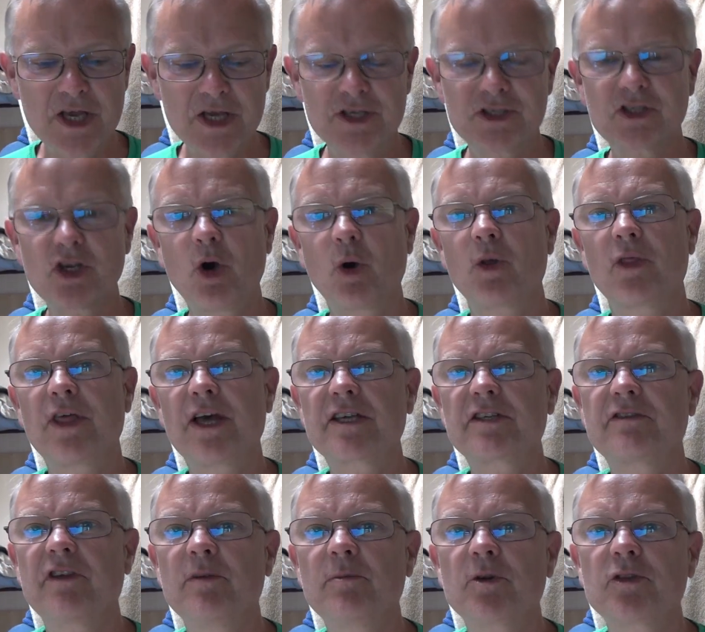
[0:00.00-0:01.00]
So,
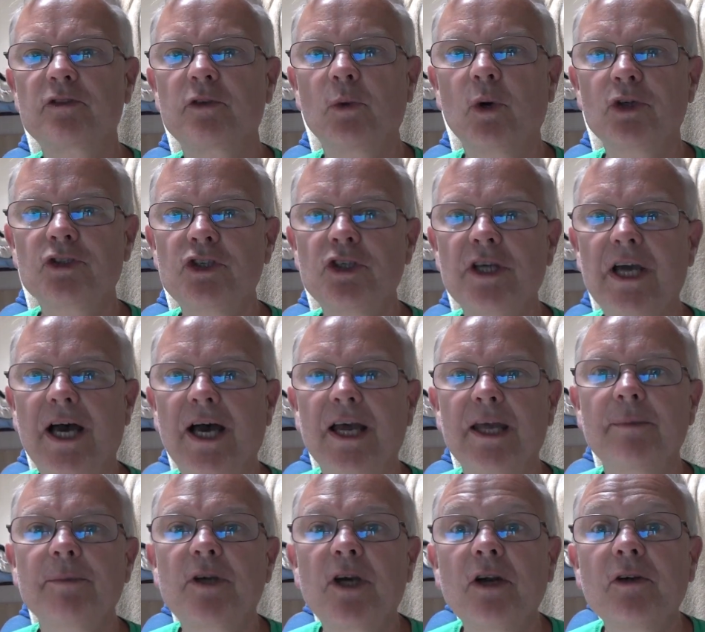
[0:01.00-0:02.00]
thanks very much for watching. I
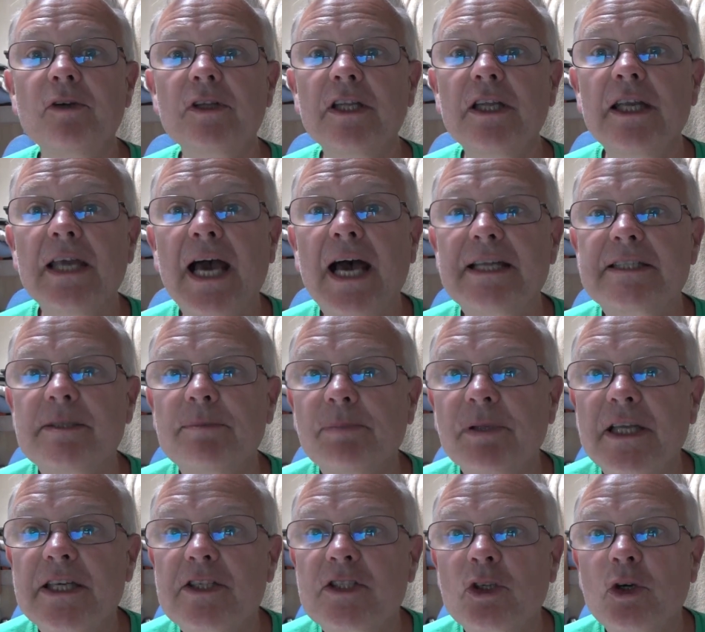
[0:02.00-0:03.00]
am currently at a
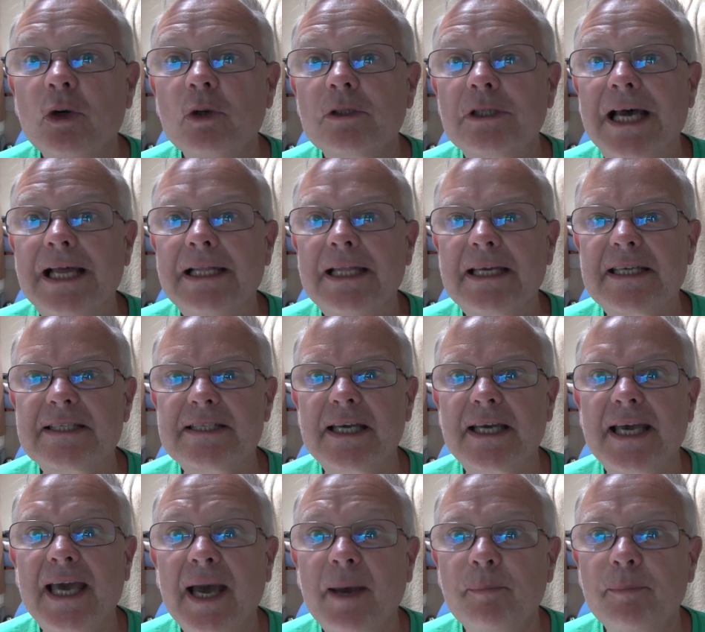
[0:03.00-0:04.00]
place called Alexa
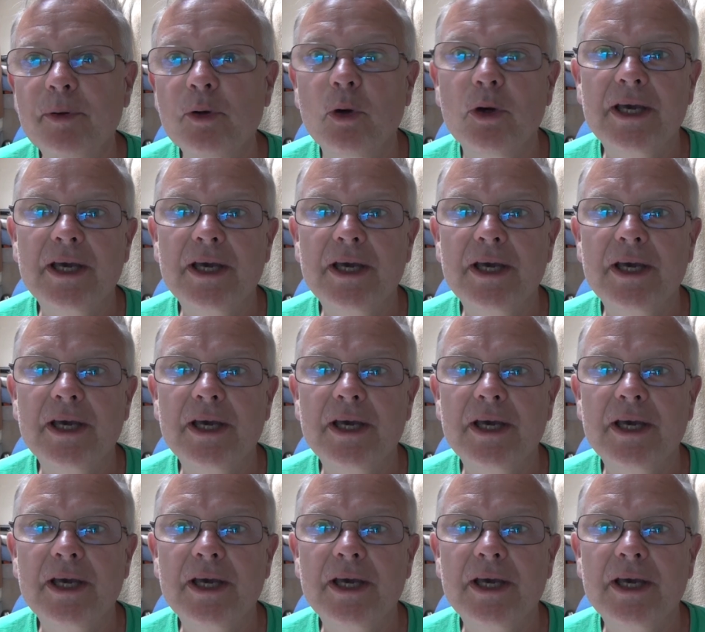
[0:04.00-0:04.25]
Camping,